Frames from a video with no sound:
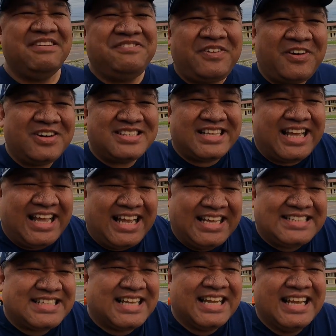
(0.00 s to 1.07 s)
And folks
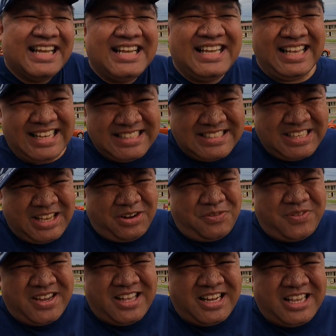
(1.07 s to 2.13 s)
ask, is it
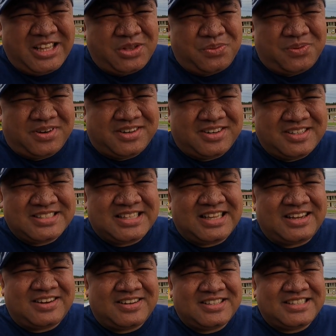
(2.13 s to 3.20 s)
really the world's
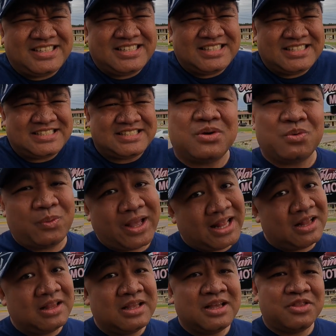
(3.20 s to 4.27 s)
largest?
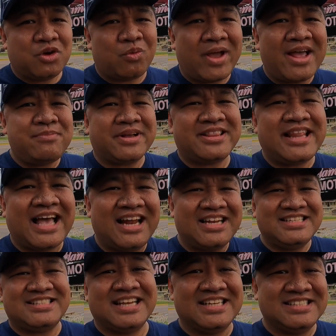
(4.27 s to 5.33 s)
Well, the Rand
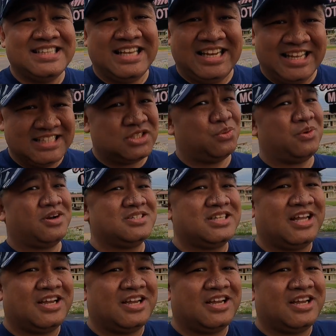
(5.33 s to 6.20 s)
McNally says it is the world's